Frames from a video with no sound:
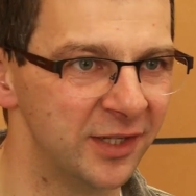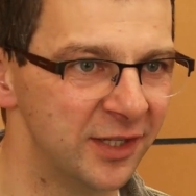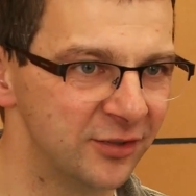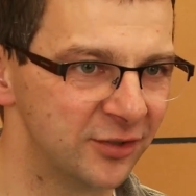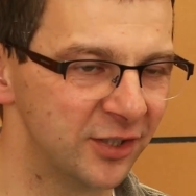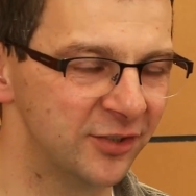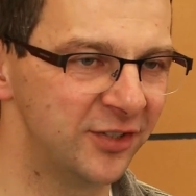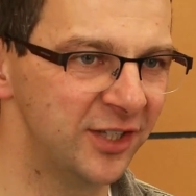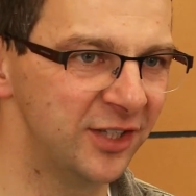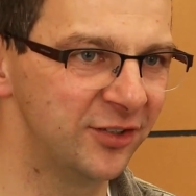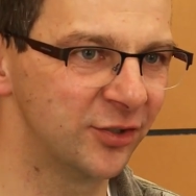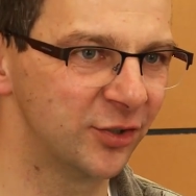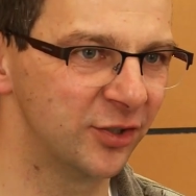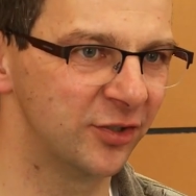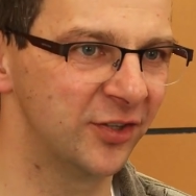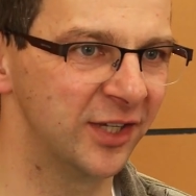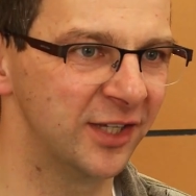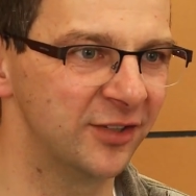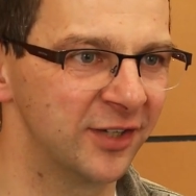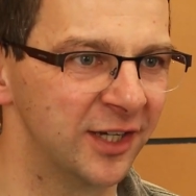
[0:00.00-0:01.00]
So it's these sort of
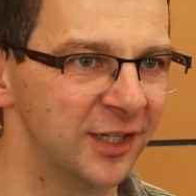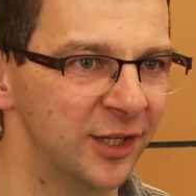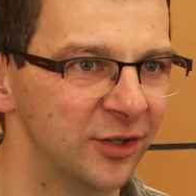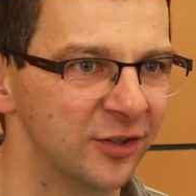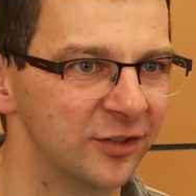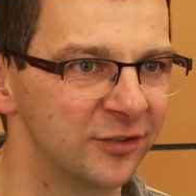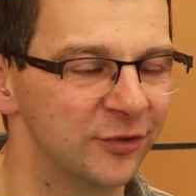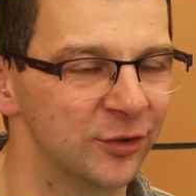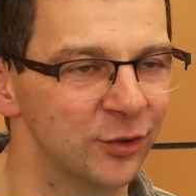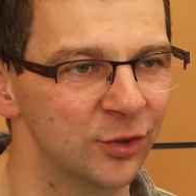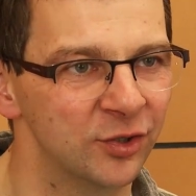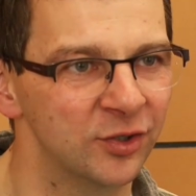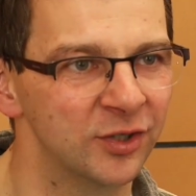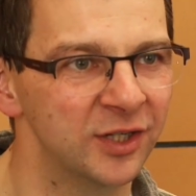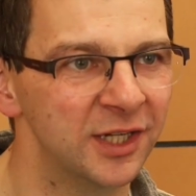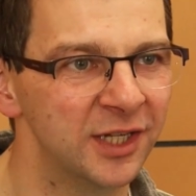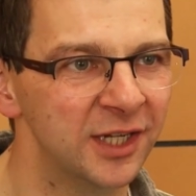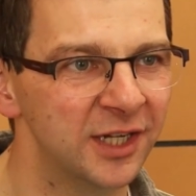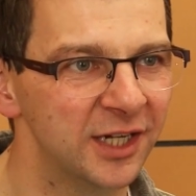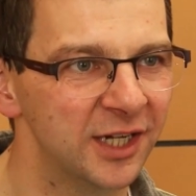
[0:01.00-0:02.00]
things I look for.
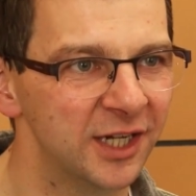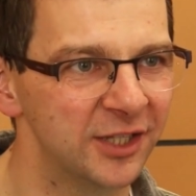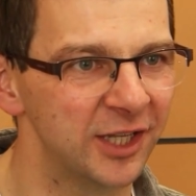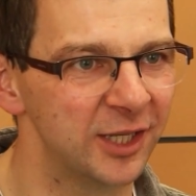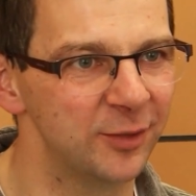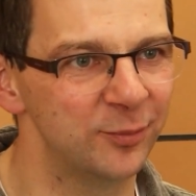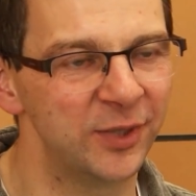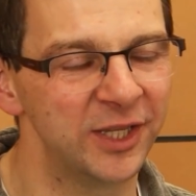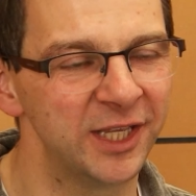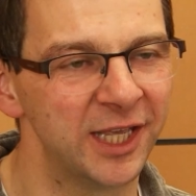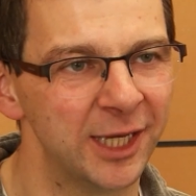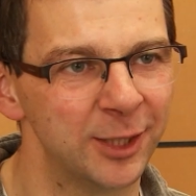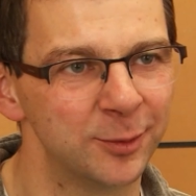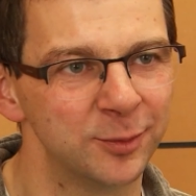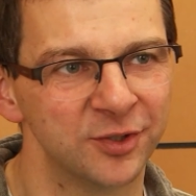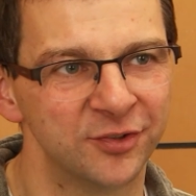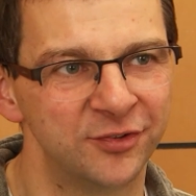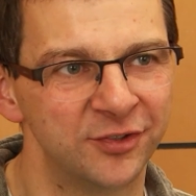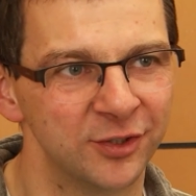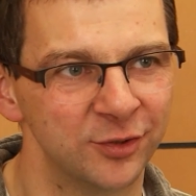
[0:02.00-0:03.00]
And then being
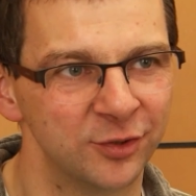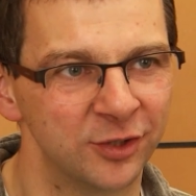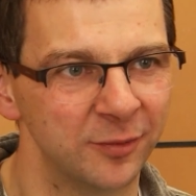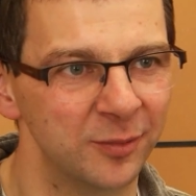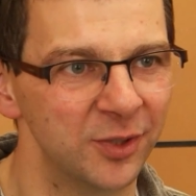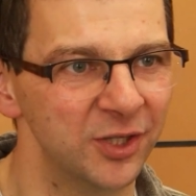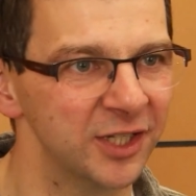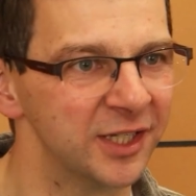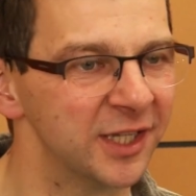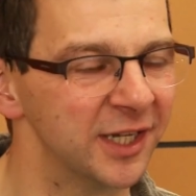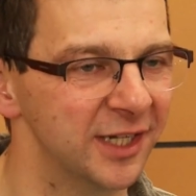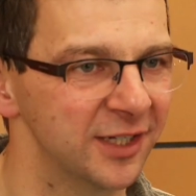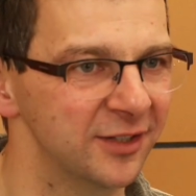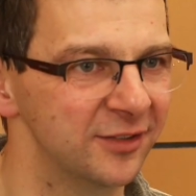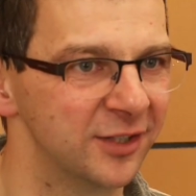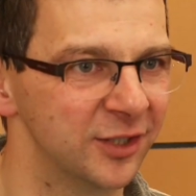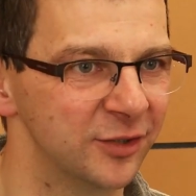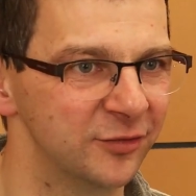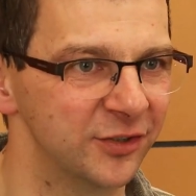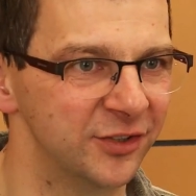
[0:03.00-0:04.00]
able to communicate.
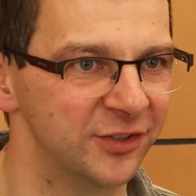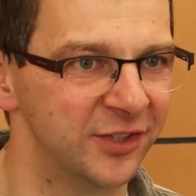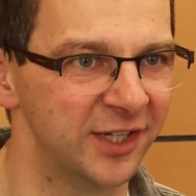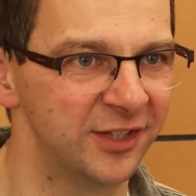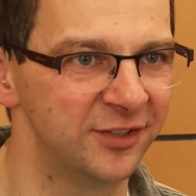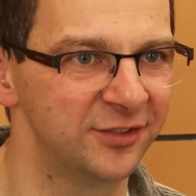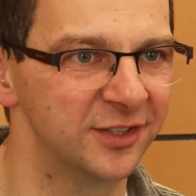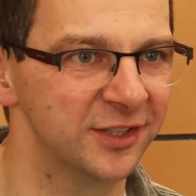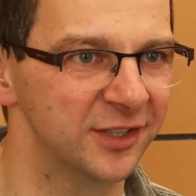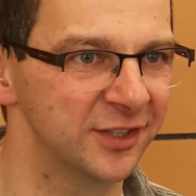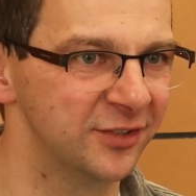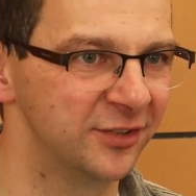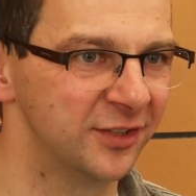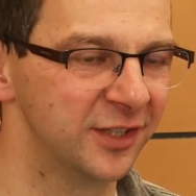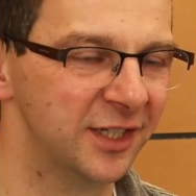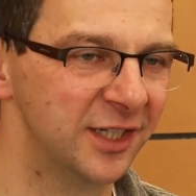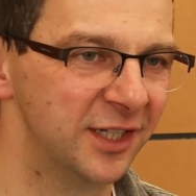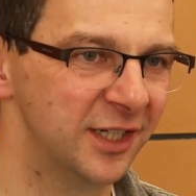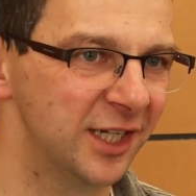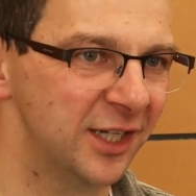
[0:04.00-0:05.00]
So for testers,
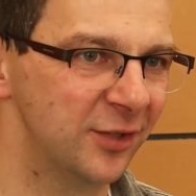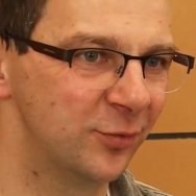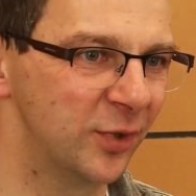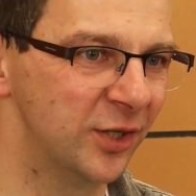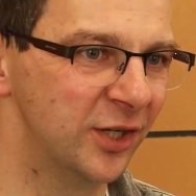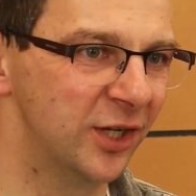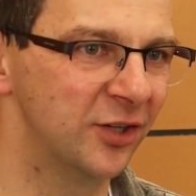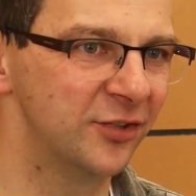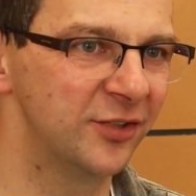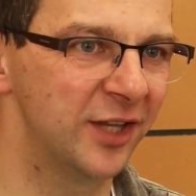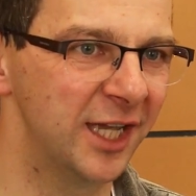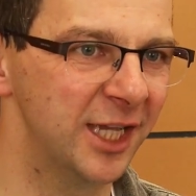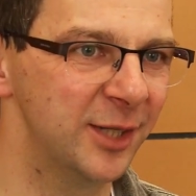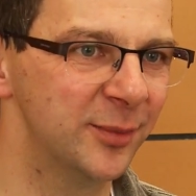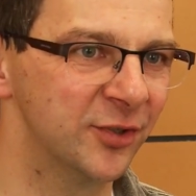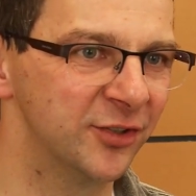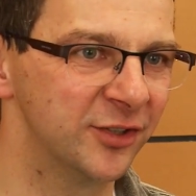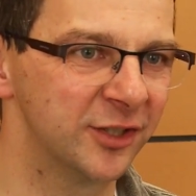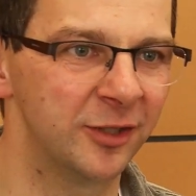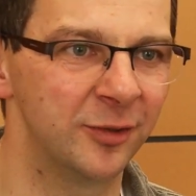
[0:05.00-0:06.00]
if we're not
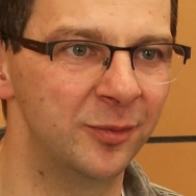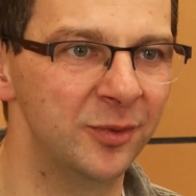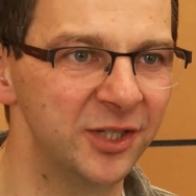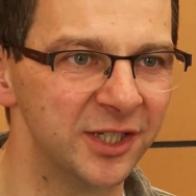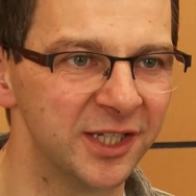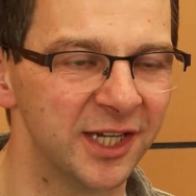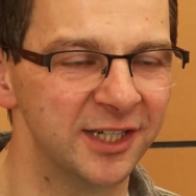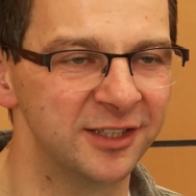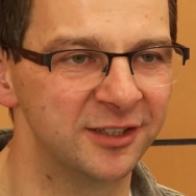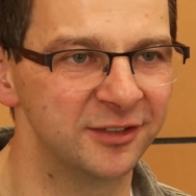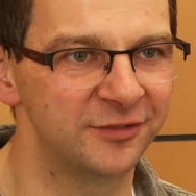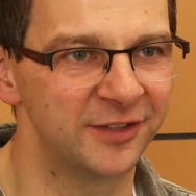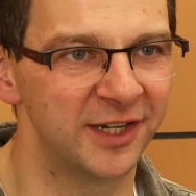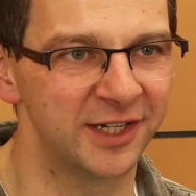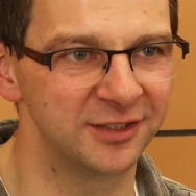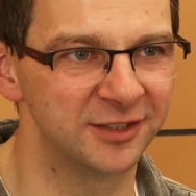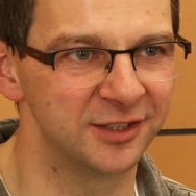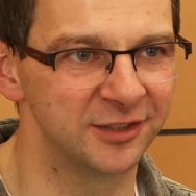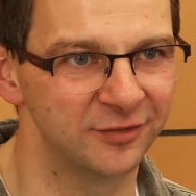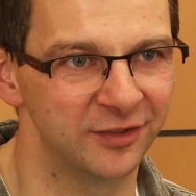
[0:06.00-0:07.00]
able to communicate
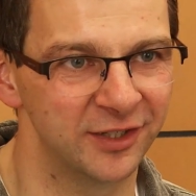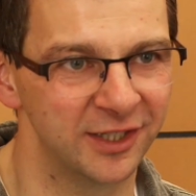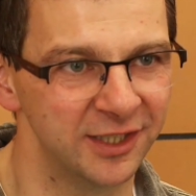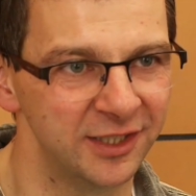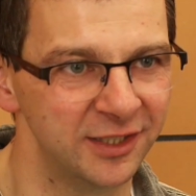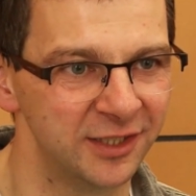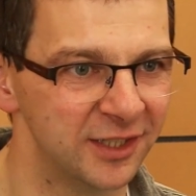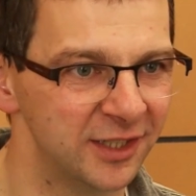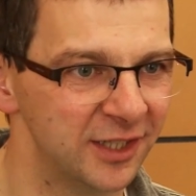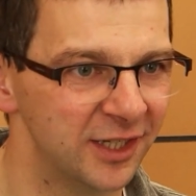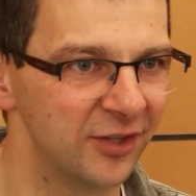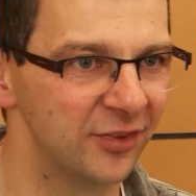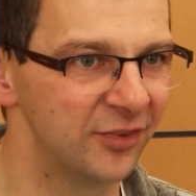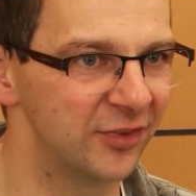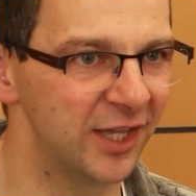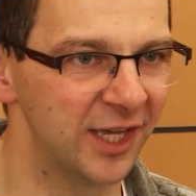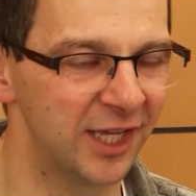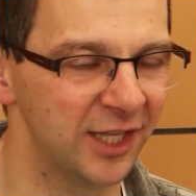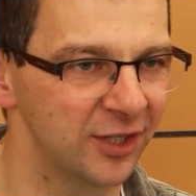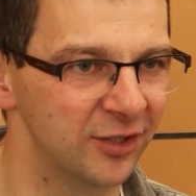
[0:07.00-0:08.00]
effectively,
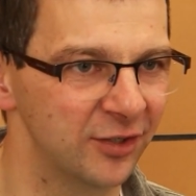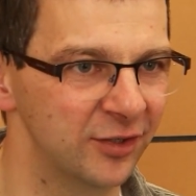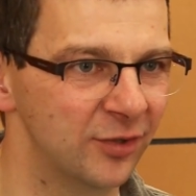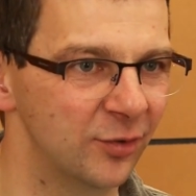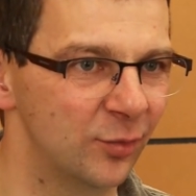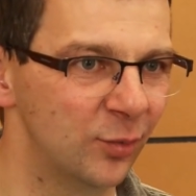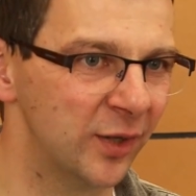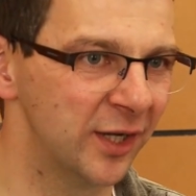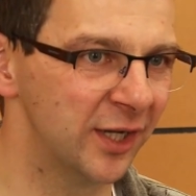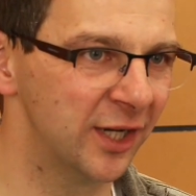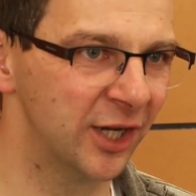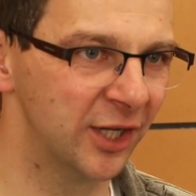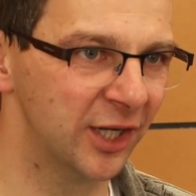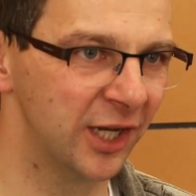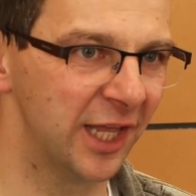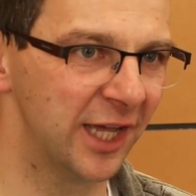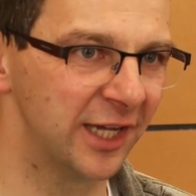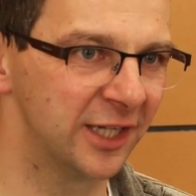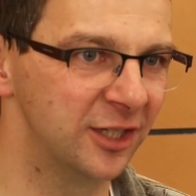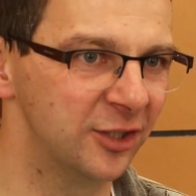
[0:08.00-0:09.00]
then we're
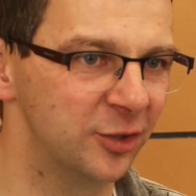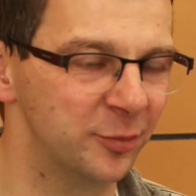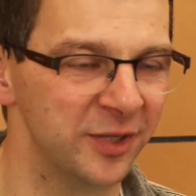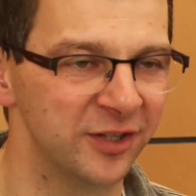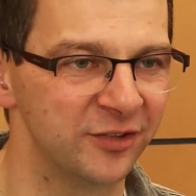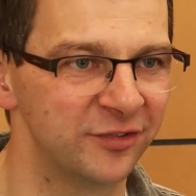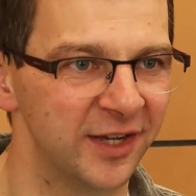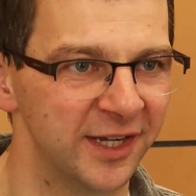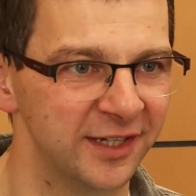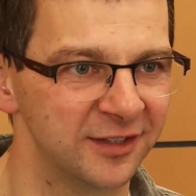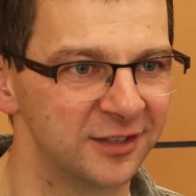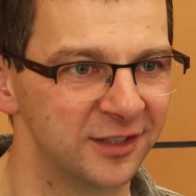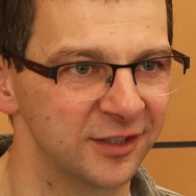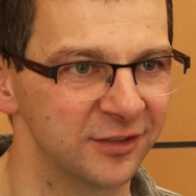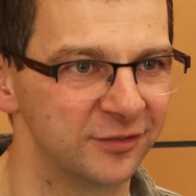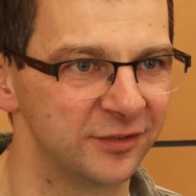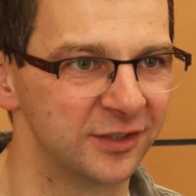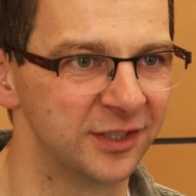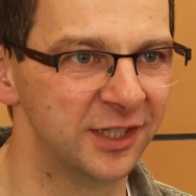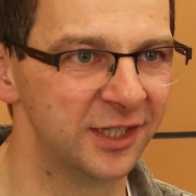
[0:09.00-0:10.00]
unlikely to be
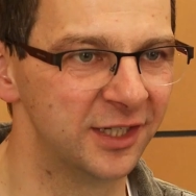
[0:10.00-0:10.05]
effective.